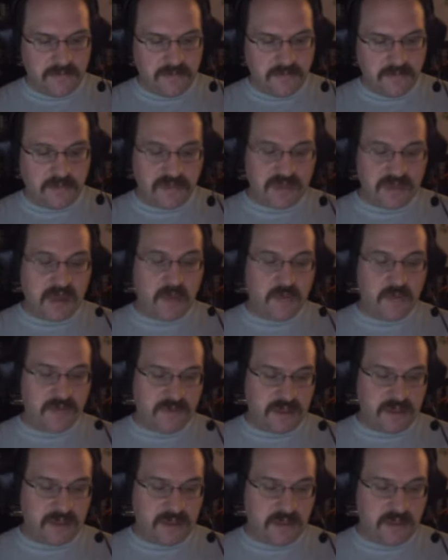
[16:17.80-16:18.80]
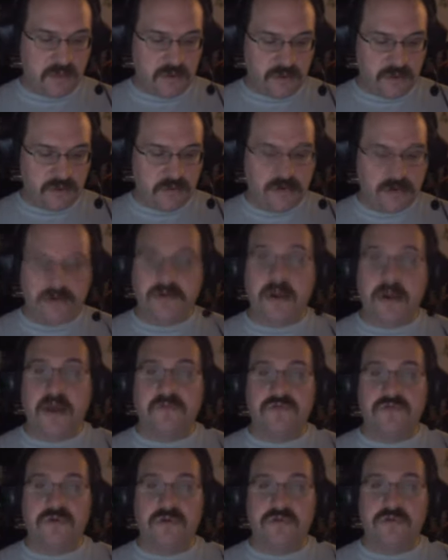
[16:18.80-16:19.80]
But that would be the World of
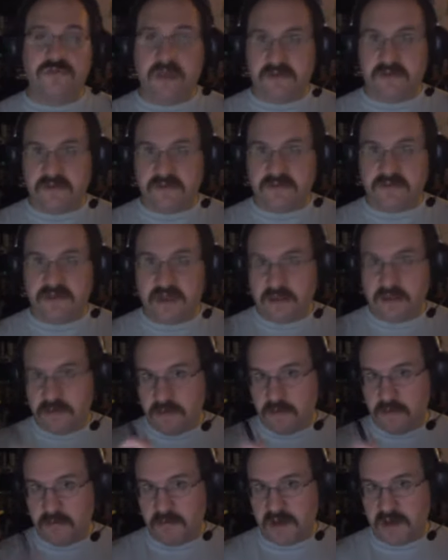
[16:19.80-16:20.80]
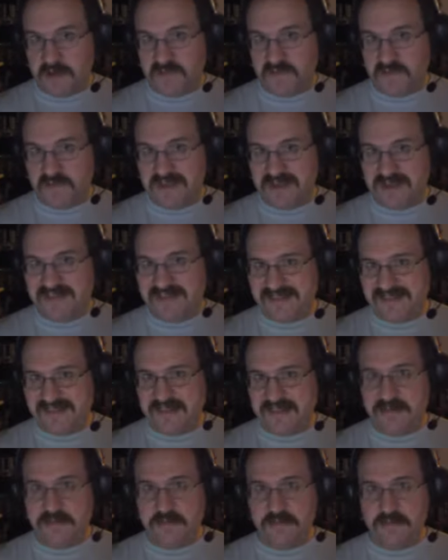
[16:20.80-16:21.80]
Warcraft news. As I said,
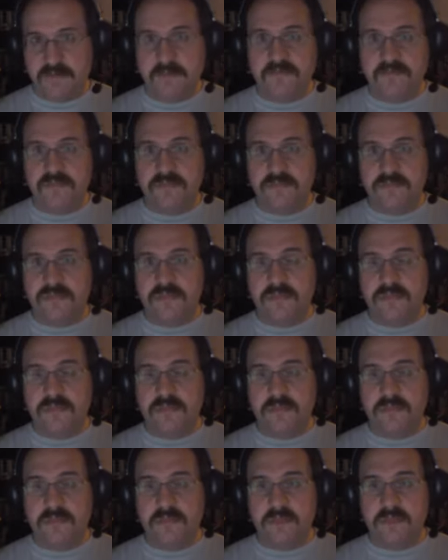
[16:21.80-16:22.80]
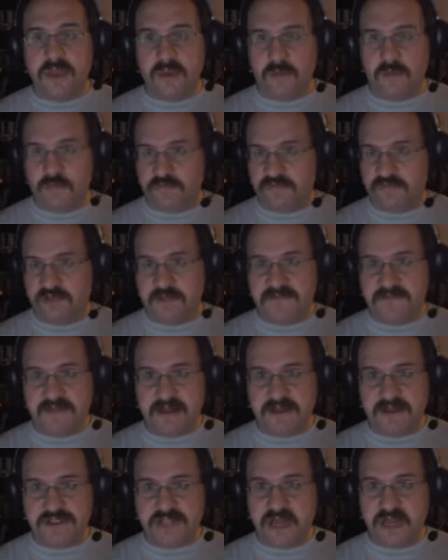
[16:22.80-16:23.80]
MonkOfMists. Hit flame
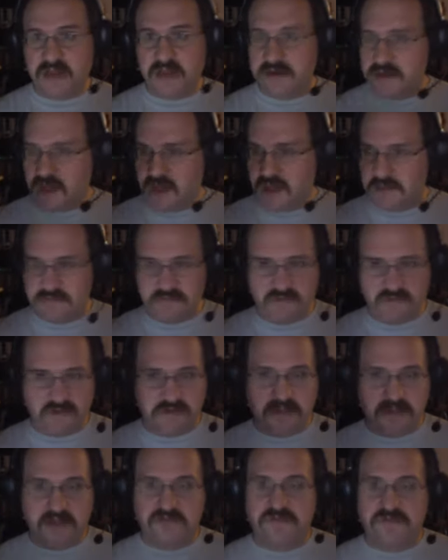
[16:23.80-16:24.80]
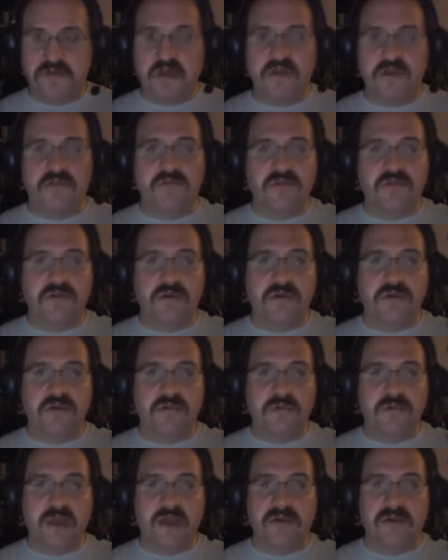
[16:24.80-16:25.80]
flash dot net. The link's right over there on the
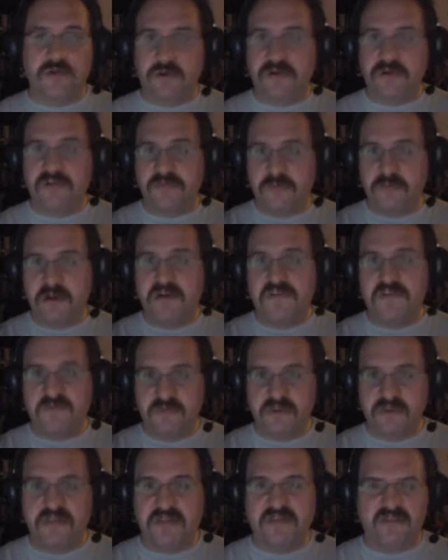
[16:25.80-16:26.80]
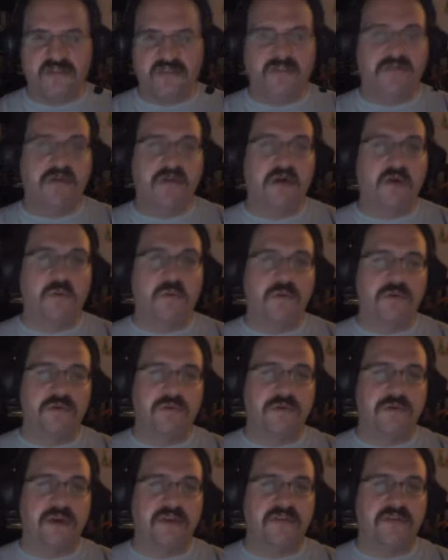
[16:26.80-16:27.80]
right, or it's monk of mists dot
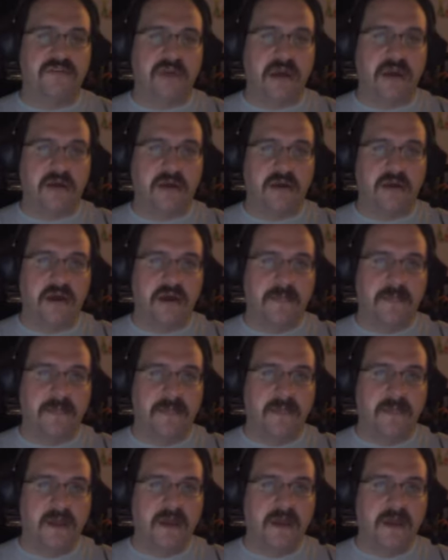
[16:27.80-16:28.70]
wordpress dot com.